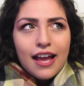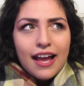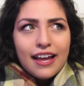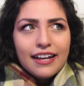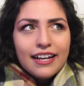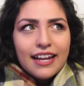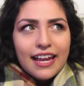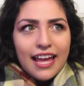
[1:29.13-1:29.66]

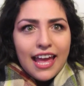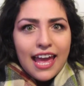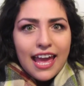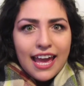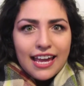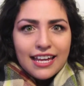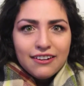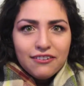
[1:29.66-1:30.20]
And I
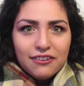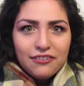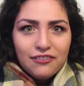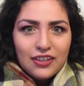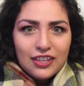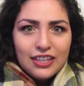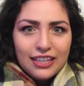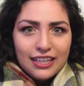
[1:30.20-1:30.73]
hate
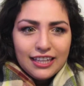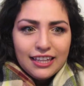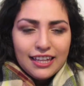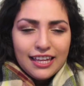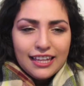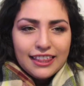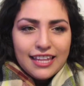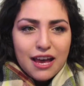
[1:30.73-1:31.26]
feeling
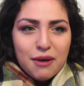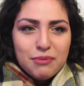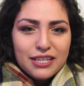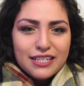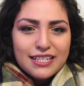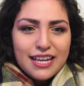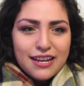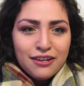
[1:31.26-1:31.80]
like that
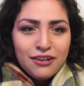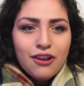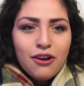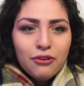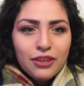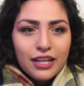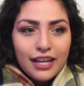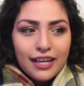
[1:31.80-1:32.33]
because I
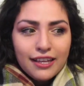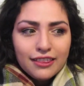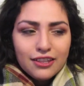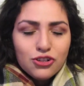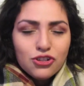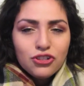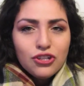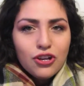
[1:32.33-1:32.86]
know that
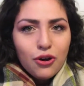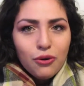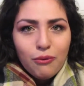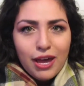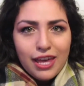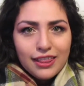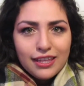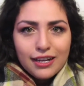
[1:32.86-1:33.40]
there's no
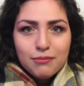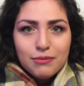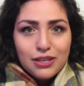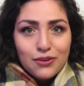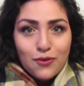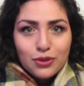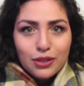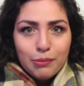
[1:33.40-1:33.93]
way that I'm the
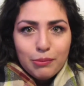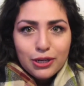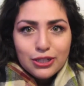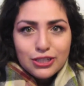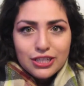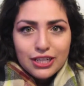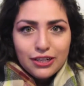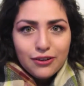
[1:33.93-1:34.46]
only
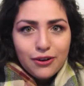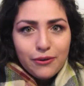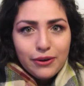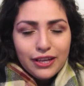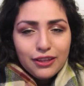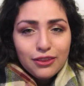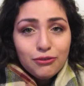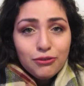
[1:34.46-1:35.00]
person
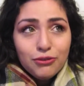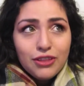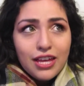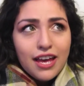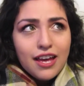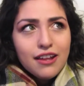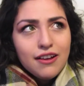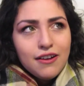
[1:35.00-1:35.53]
going through
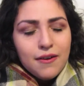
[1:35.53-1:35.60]
that.